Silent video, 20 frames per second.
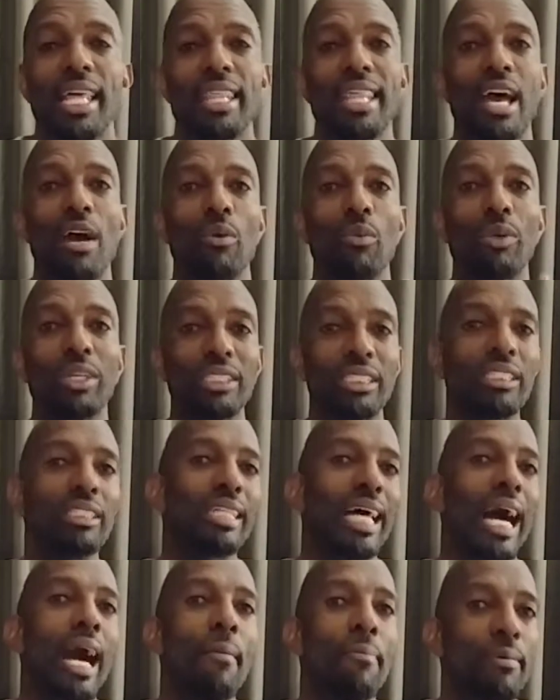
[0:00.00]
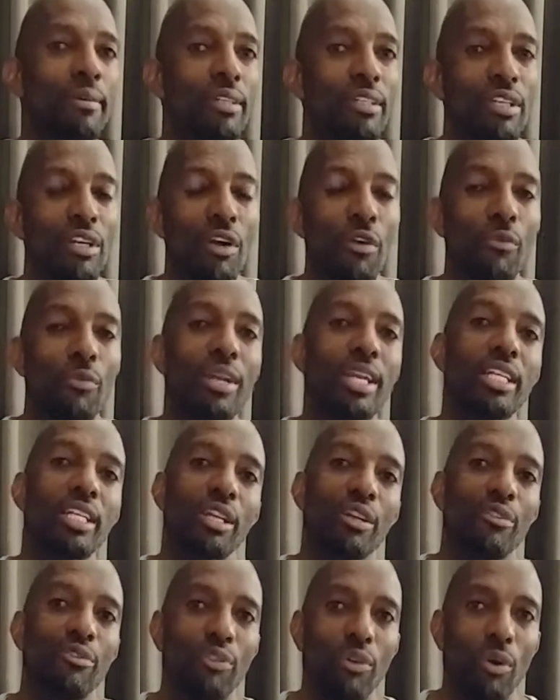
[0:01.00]
that we stop
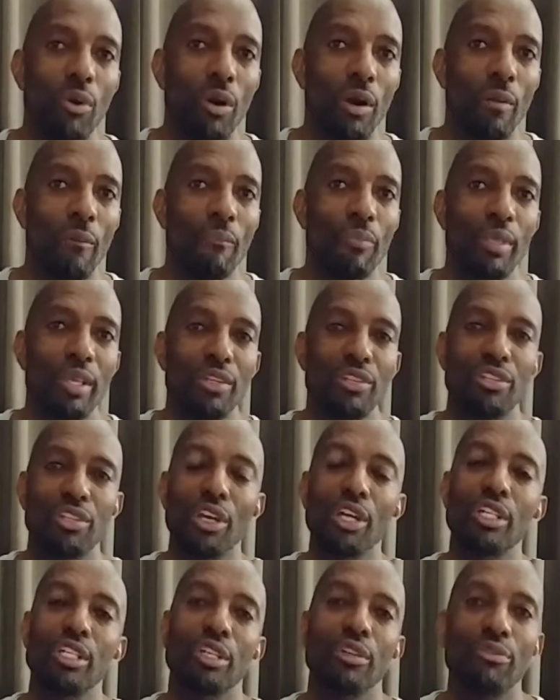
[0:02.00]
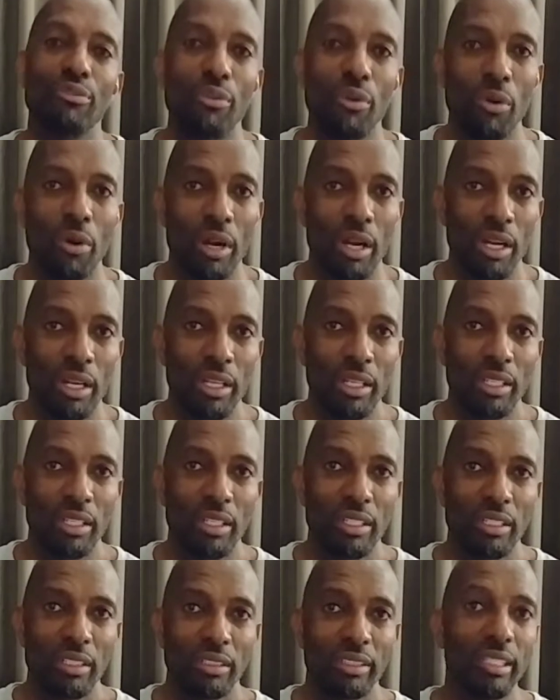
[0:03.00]
reaching for, searching for
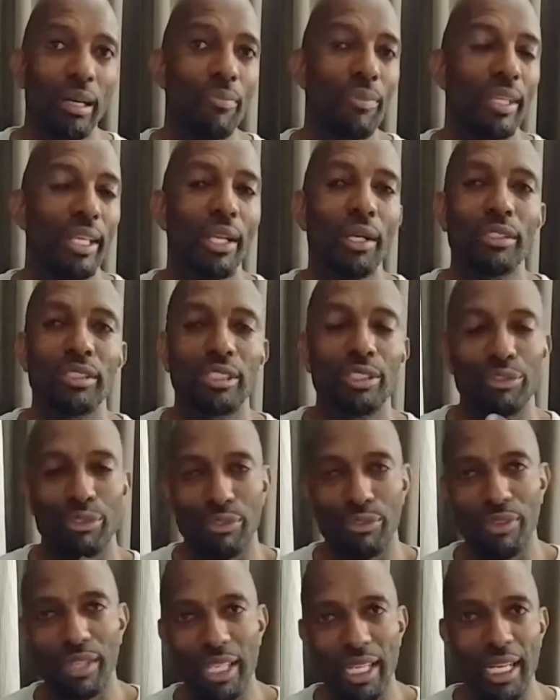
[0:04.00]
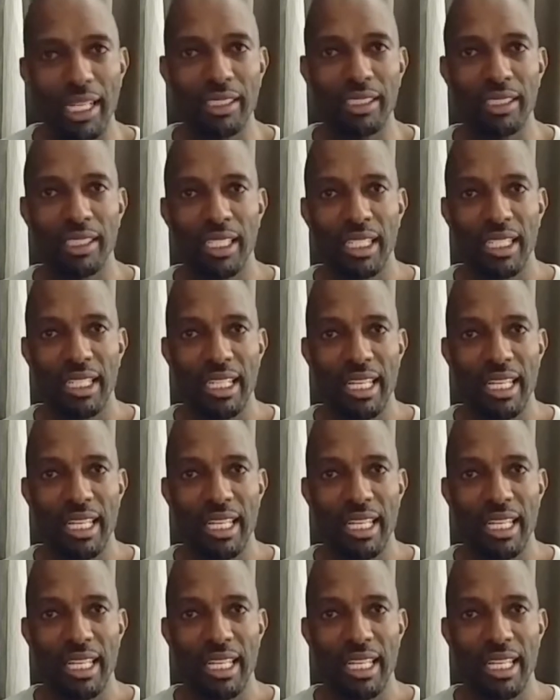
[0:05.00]
something else to fulfill us